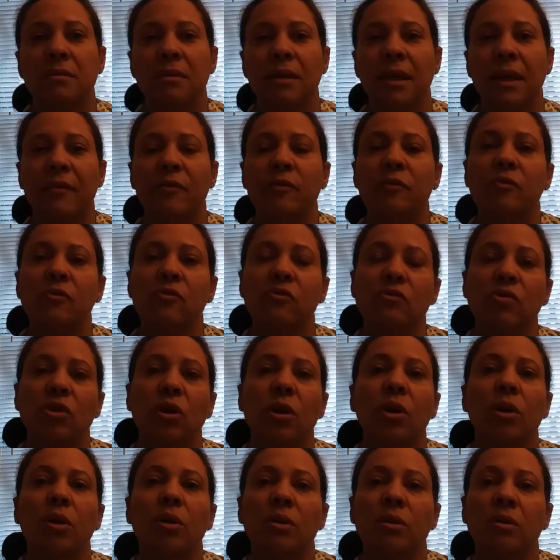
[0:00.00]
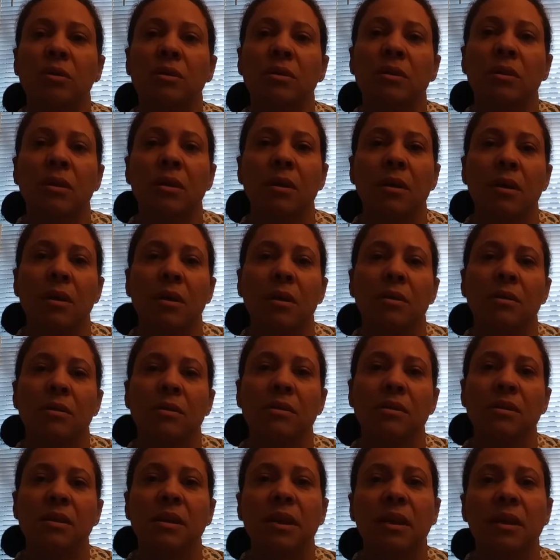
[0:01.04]
have to struggle
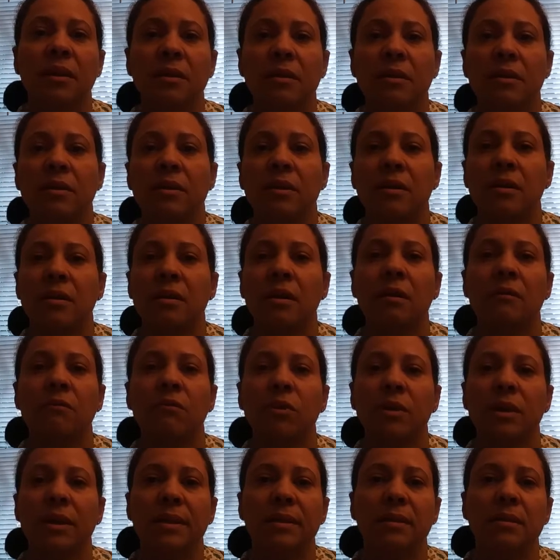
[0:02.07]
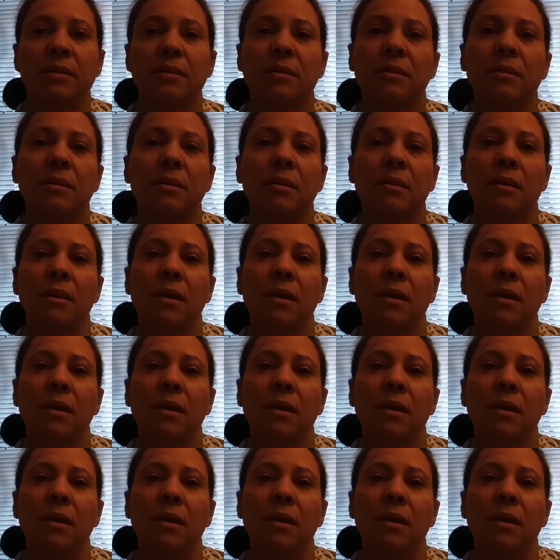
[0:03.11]
seeing their loved ones